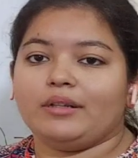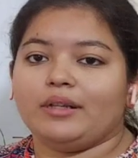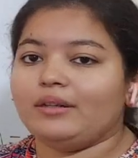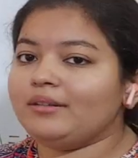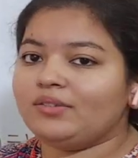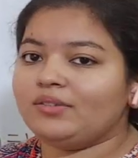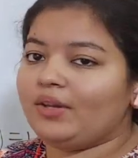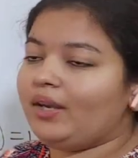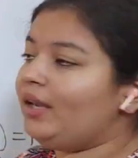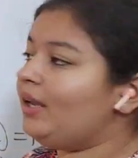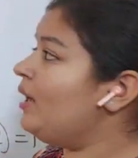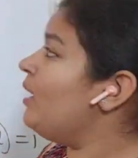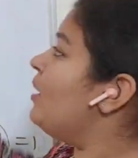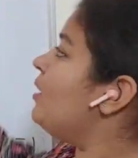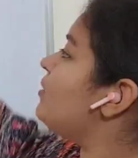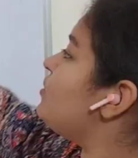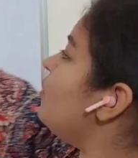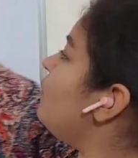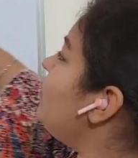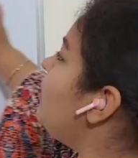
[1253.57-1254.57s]
3. So
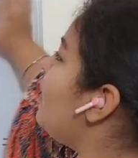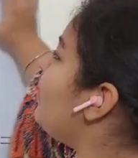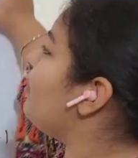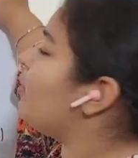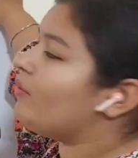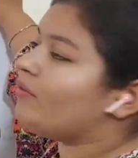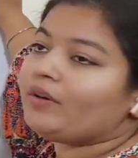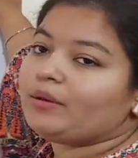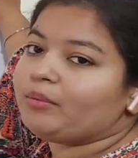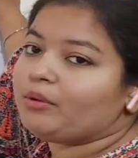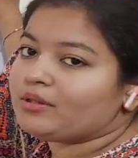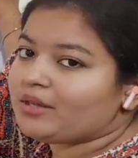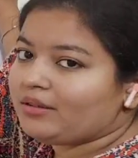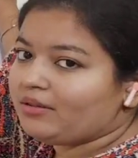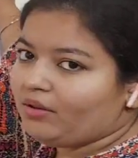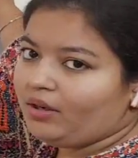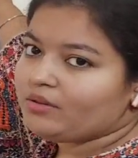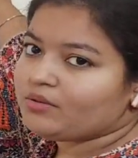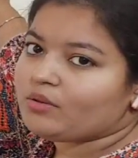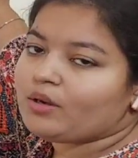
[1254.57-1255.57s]
number of red balls are 3, so
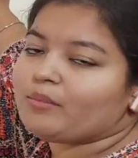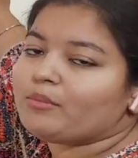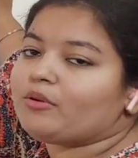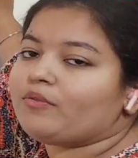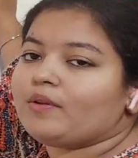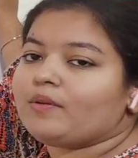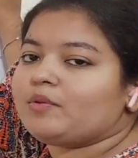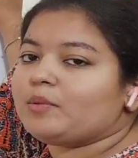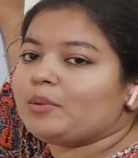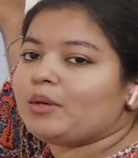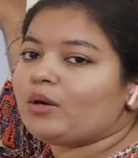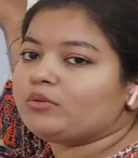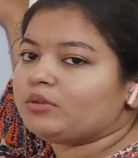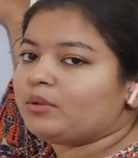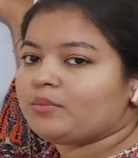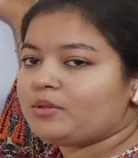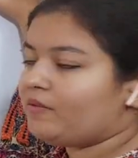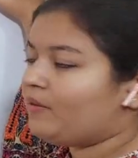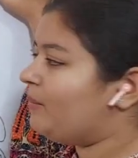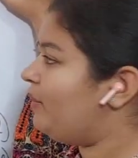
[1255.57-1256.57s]
number of favorable outcomes will
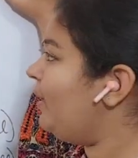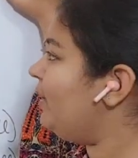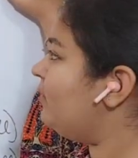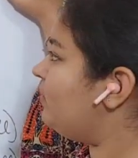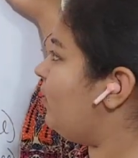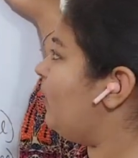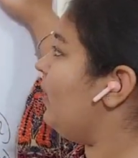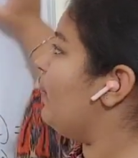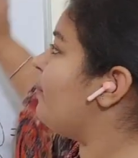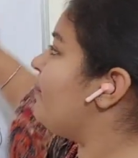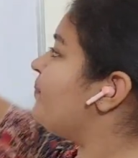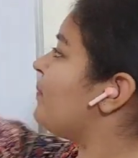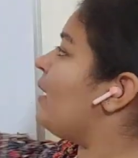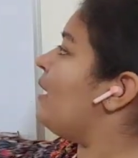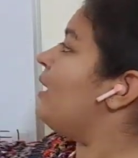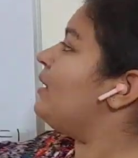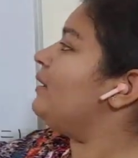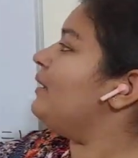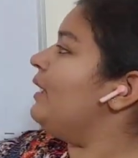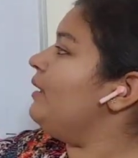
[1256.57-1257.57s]
be 3.
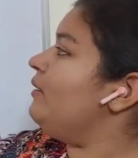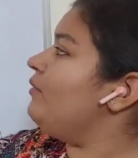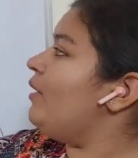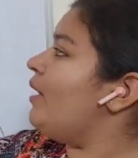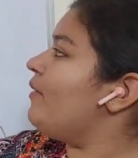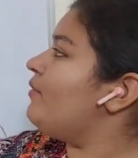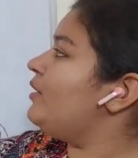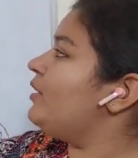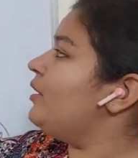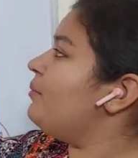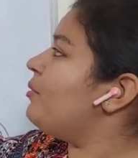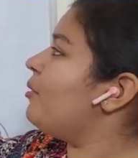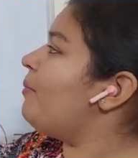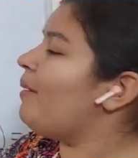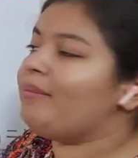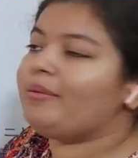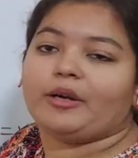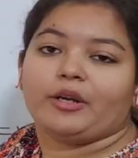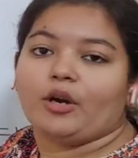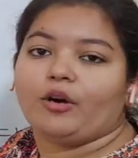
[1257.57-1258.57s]
Then we have written probability
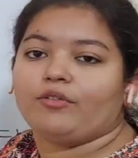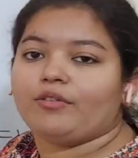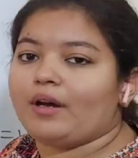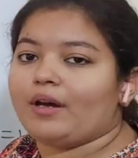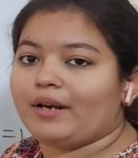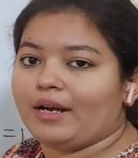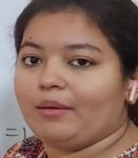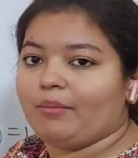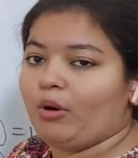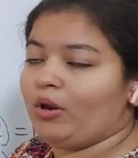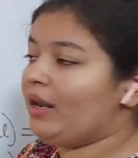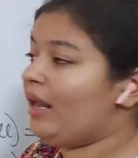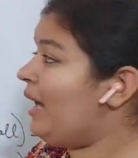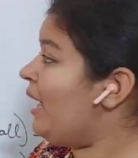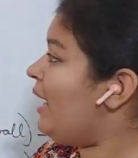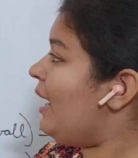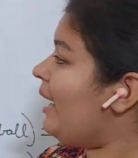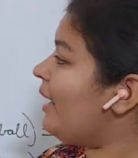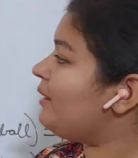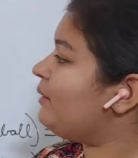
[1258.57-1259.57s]
of red ball. At
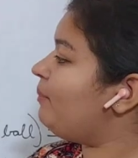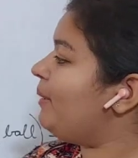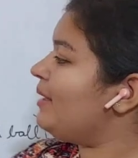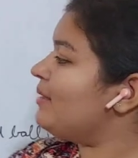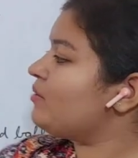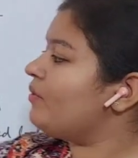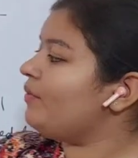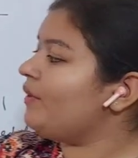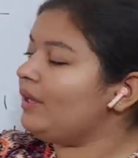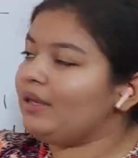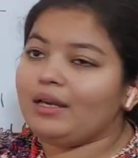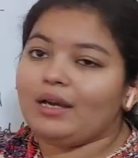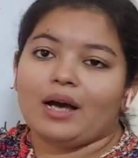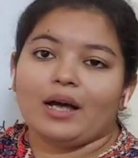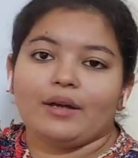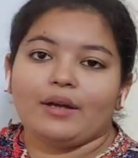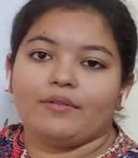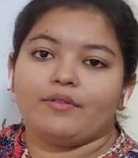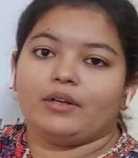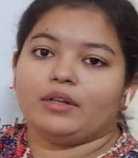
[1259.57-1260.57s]
the place of E, I have
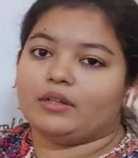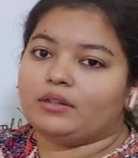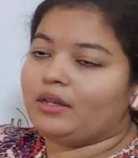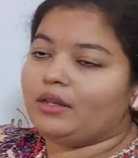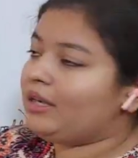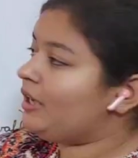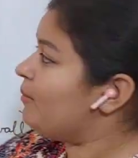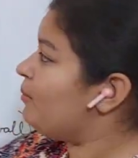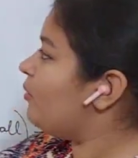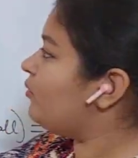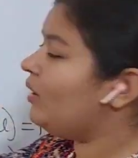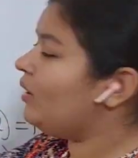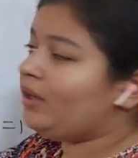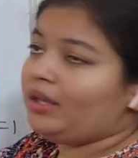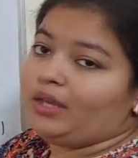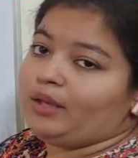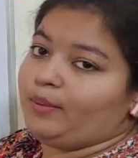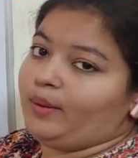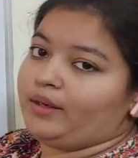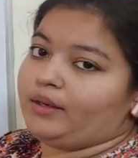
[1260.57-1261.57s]
written the name of the
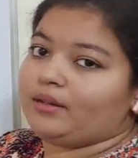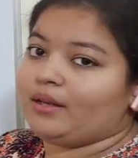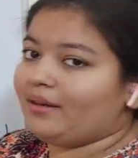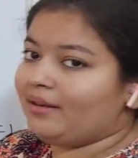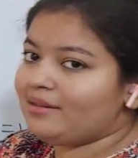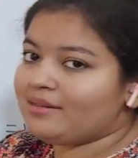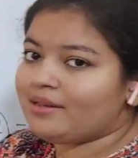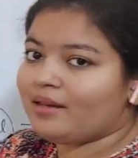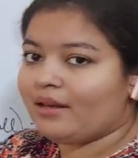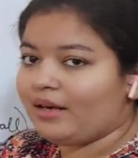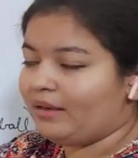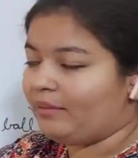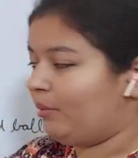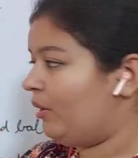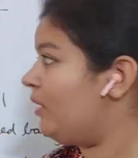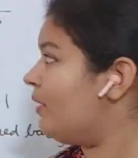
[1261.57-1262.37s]
event, that is a red ball.